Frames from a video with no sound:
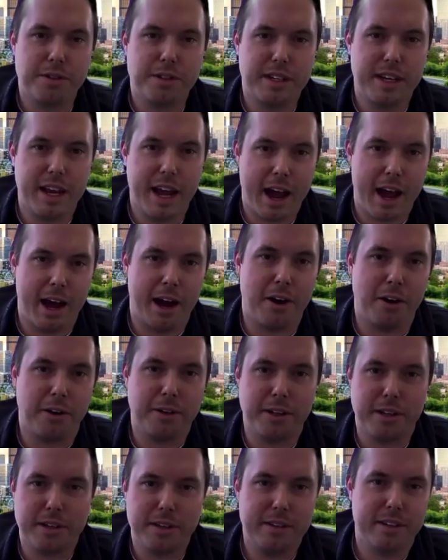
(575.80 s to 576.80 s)
now,
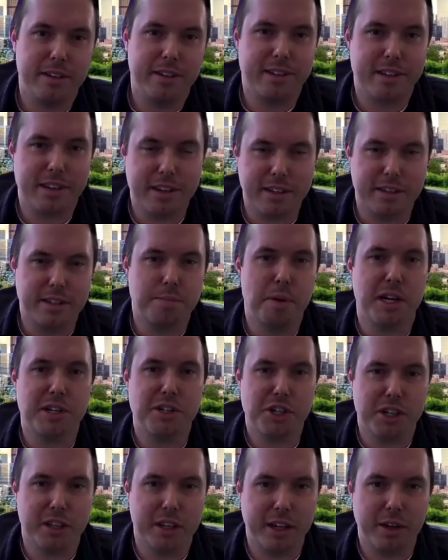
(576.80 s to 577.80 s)

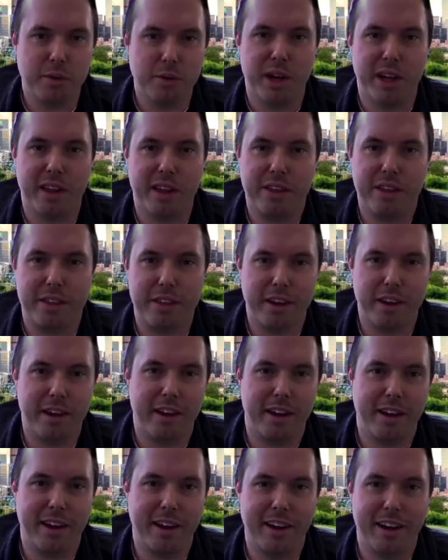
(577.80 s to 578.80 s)
especially with
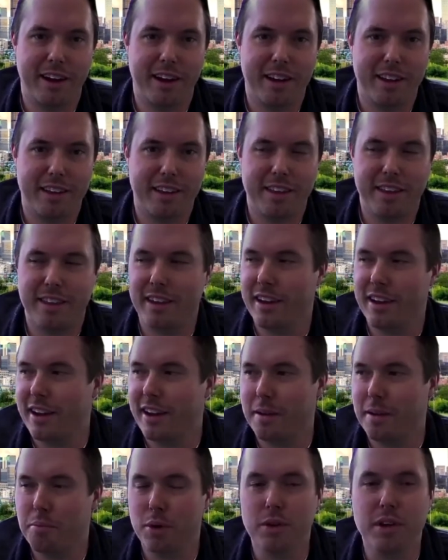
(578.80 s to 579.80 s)
the
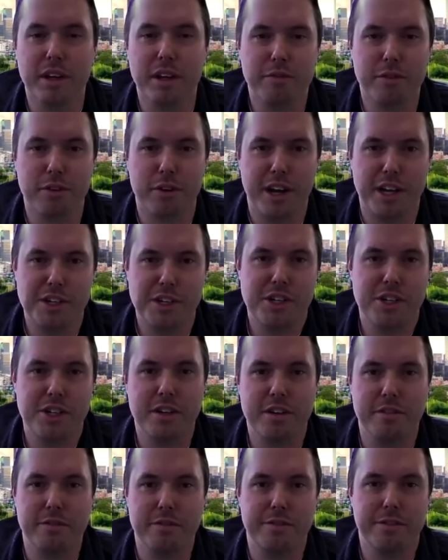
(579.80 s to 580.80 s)
proliferation
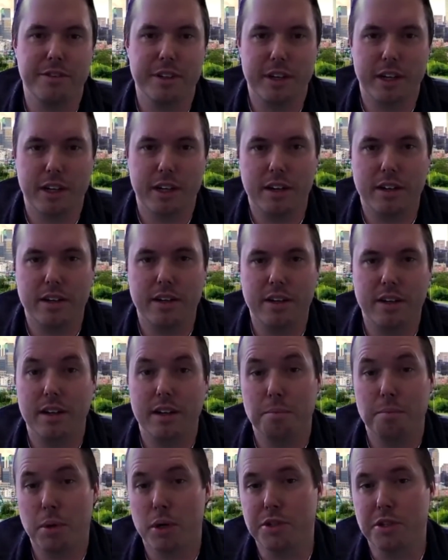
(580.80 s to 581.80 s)
of
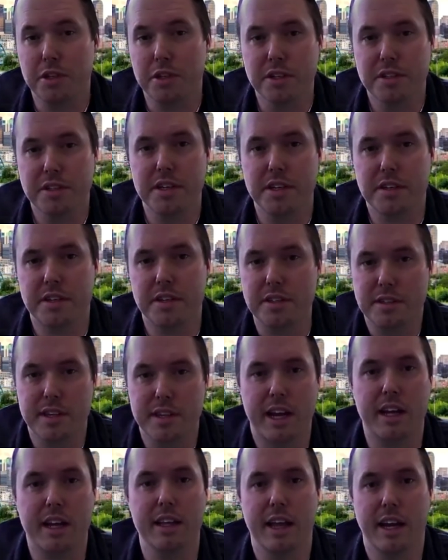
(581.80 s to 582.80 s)
personal assistants
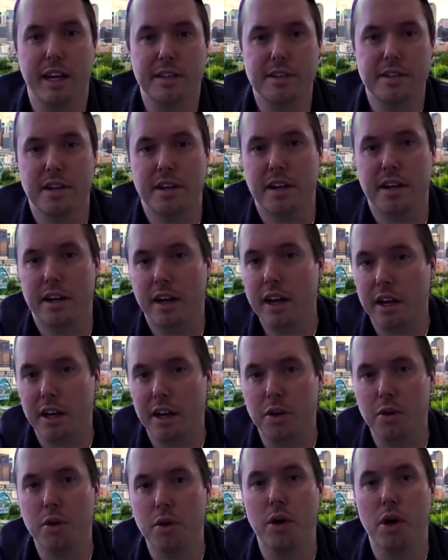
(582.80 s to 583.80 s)
like Alexa and
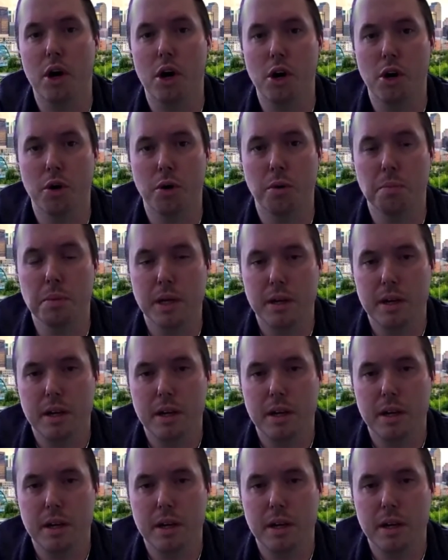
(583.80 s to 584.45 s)
Google Home,